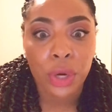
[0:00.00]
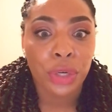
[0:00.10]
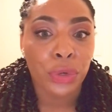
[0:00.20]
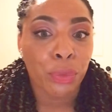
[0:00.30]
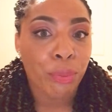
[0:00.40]
or
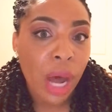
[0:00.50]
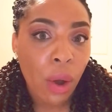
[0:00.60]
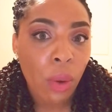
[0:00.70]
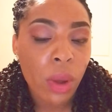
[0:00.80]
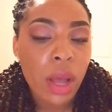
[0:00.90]
new
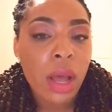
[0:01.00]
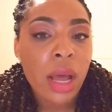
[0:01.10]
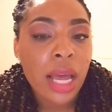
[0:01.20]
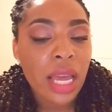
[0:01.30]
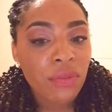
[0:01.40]
beau?
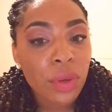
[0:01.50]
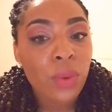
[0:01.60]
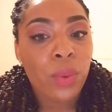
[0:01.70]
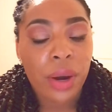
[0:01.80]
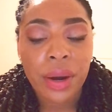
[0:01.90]
If
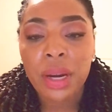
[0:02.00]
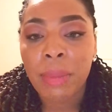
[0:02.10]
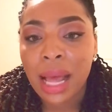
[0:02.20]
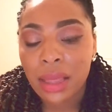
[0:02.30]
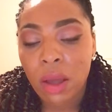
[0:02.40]
you're worried
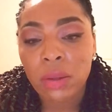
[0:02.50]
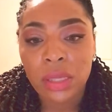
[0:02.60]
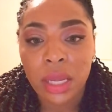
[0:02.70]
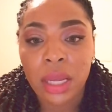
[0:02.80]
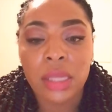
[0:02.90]
about those
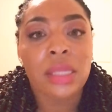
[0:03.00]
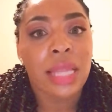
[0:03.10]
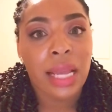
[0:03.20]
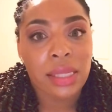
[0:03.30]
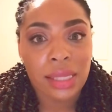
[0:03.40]
things,
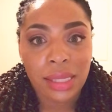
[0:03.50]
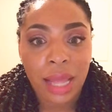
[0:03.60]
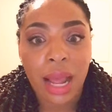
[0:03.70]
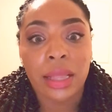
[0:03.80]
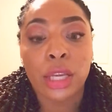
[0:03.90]
that's a
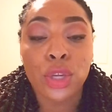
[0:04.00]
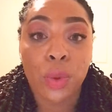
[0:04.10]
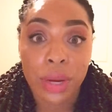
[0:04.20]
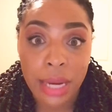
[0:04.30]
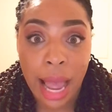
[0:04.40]
sign that you
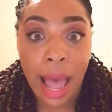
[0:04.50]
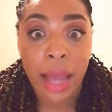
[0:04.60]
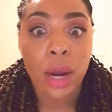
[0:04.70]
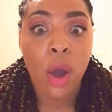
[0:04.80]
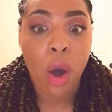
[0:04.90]
are not
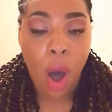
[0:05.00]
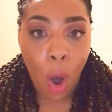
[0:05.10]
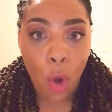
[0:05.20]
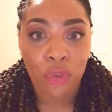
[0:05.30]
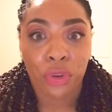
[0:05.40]

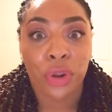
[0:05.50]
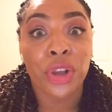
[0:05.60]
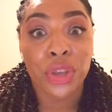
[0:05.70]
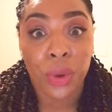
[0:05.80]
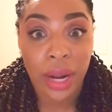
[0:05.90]

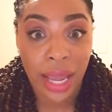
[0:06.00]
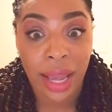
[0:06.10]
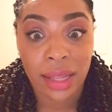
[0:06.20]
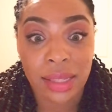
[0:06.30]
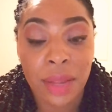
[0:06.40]
over your
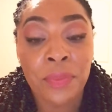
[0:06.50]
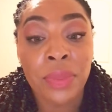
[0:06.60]
ex.